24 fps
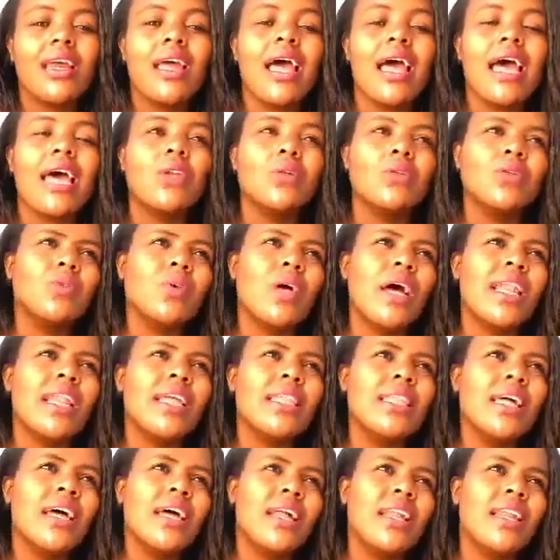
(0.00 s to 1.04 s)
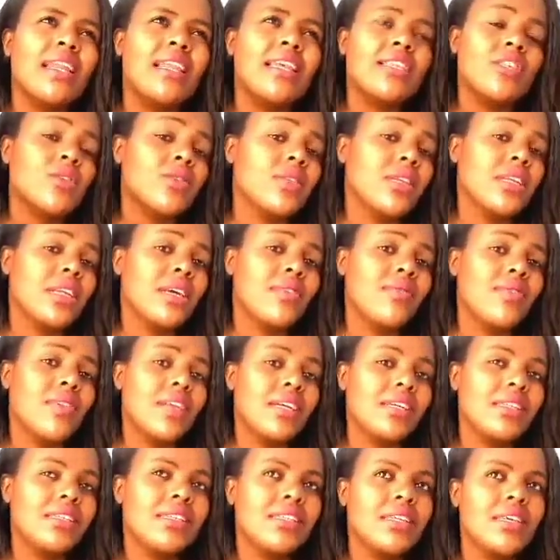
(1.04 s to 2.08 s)
And also another lesson that I've
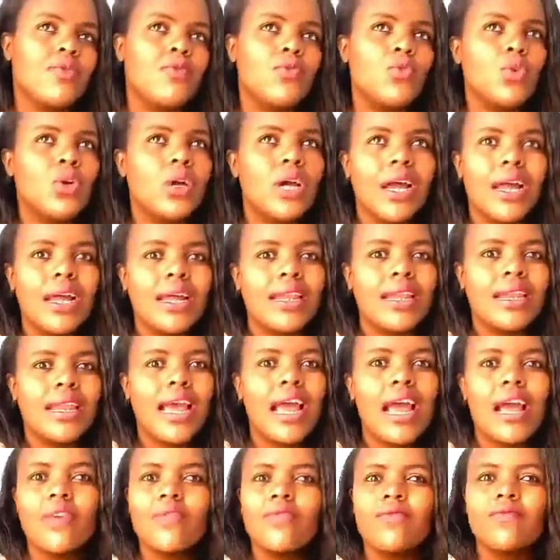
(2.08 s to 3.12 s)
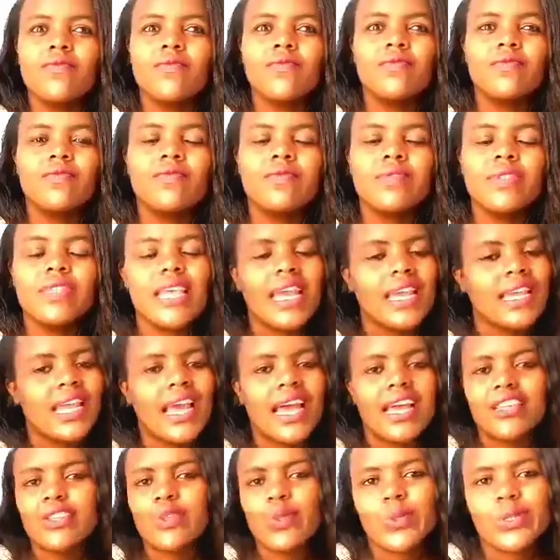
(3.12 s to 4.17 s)
learned: if you can have side
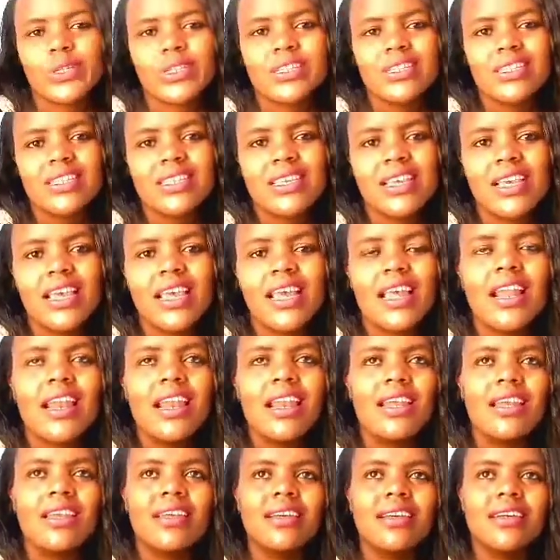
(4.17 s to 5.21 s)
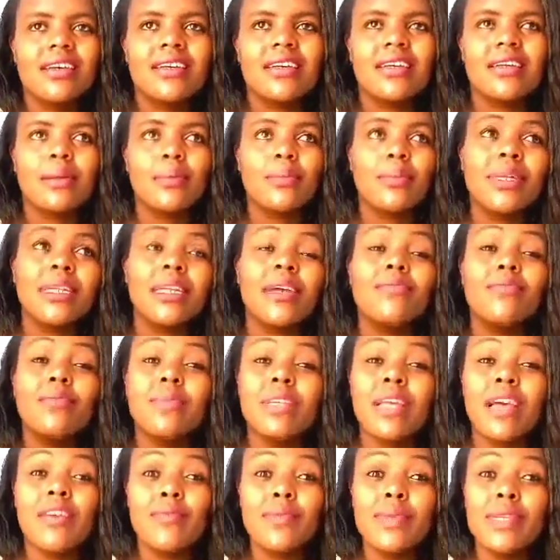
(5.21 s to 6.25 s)
hustles, like, but I've
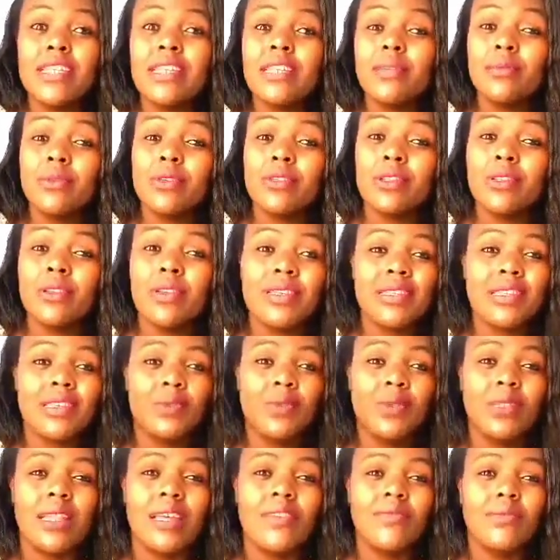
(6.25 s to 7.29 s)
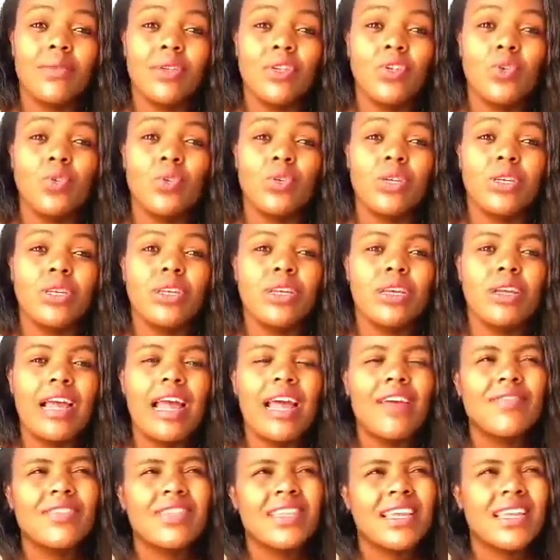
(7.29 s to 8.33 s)
been seeing most players, that's what they have been doing.
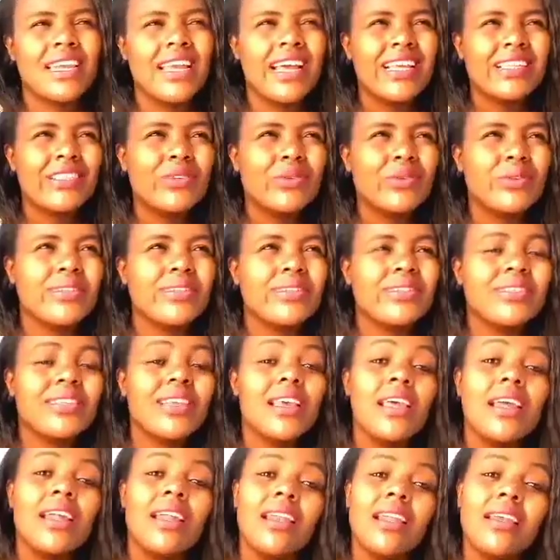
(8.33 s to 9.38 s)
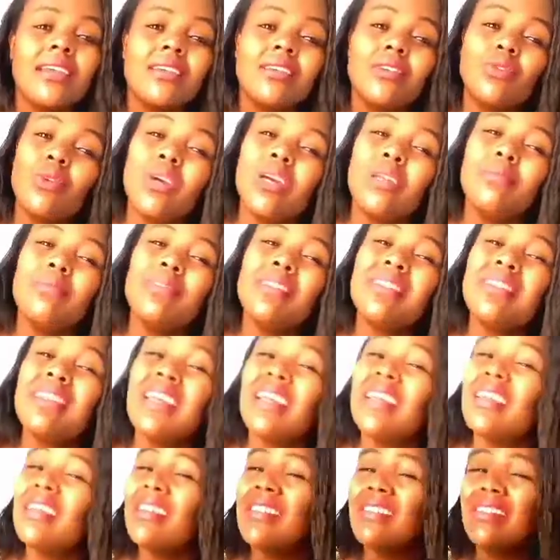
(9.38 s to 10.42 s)
Have side hustles, like you can be
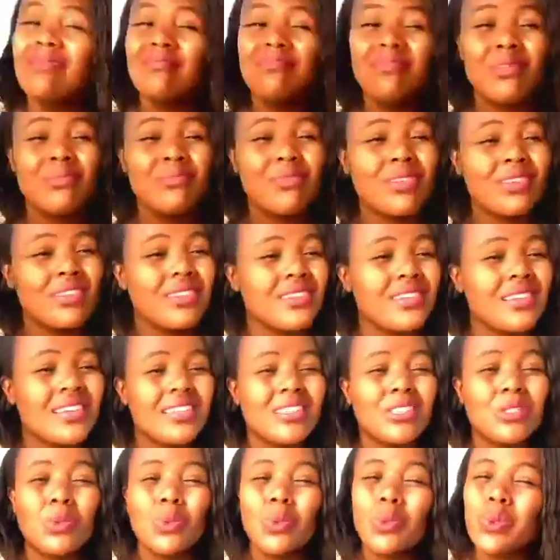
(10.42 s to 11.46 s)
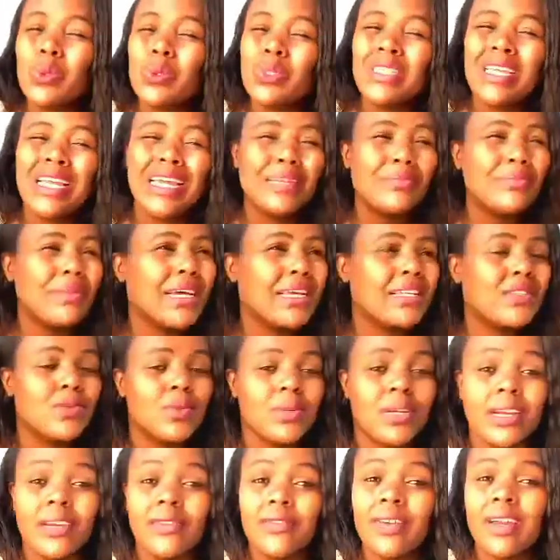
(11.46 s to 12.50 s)
selling maybe shoes, handbags,
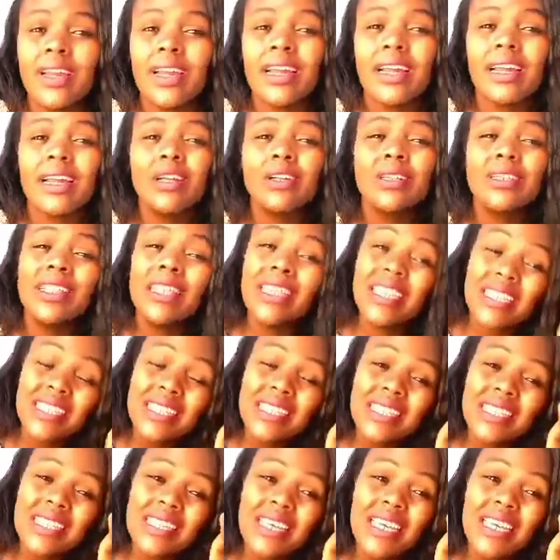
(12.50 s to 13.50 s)
whatever things.